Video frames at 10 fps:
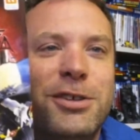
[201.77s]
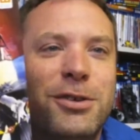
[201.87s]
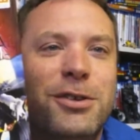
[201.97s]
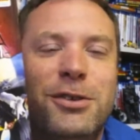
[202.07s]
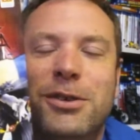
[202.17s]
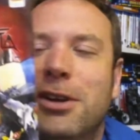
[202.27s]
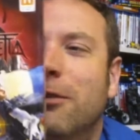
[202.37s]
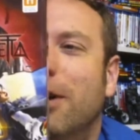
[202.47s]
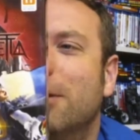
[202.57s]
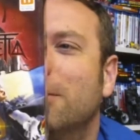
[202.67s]
sort of do get
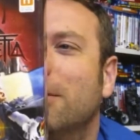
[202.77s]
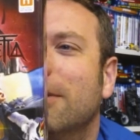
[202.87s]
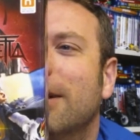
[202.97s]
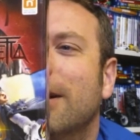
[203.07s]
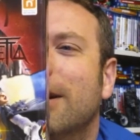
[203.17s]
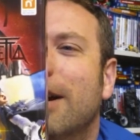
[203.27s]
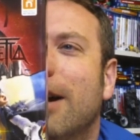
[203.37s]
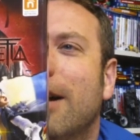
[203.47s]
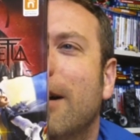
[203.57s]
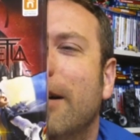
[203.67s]
around to it.
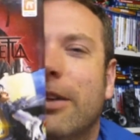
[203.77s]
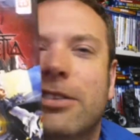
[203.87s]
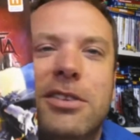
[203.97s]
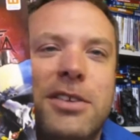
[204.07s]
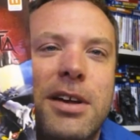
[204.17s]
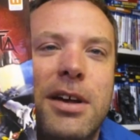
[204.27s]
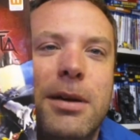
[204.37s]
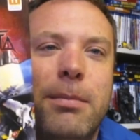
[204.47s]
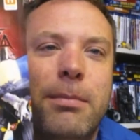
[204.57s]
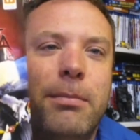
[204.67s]
Yeah, so that's
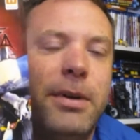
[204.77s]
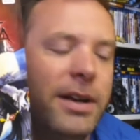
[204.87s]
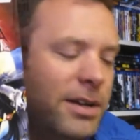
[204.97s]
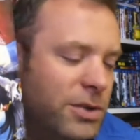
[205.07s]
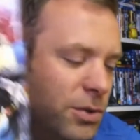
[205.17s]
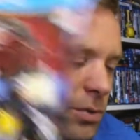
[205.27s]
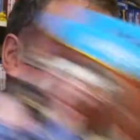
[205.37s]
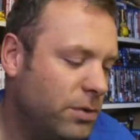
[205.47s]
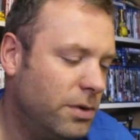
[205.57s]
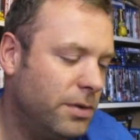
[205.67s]
Bayonetta
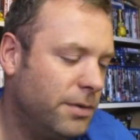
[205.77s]
2.